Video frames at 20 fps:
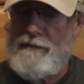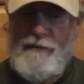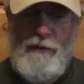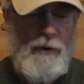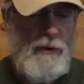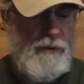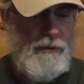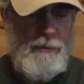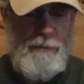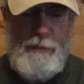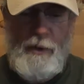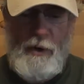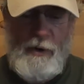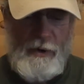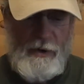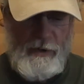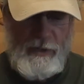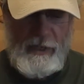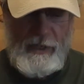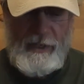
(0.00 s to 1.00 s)
falls
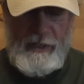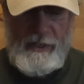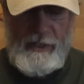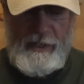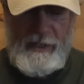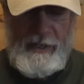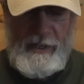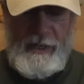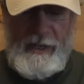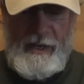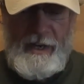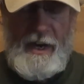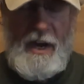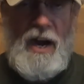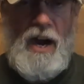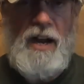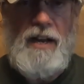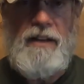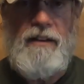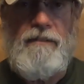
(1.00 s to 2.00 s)
apart,
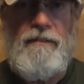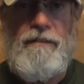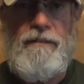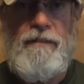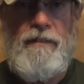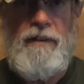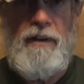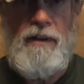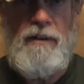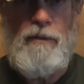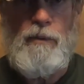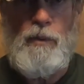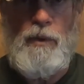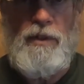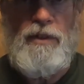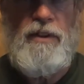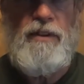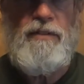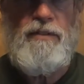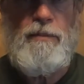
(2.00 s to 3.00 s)
I can,
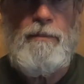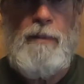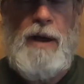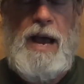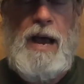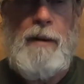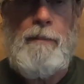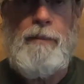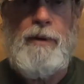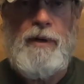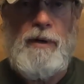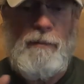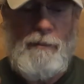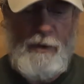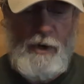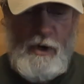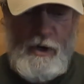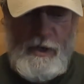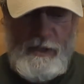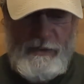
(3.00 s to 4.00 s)
with this map and
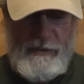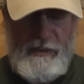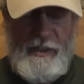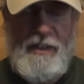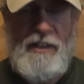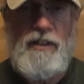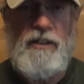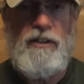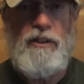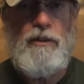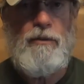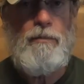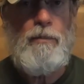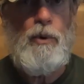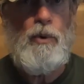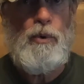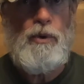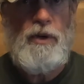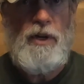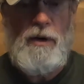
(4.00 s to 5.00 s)
I'm lost, I can just
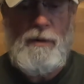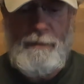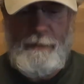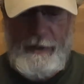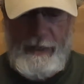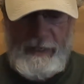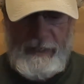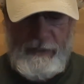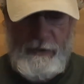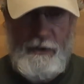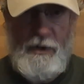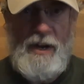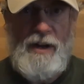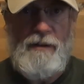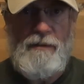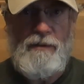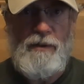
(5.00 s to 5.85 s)
pull it up and it'll have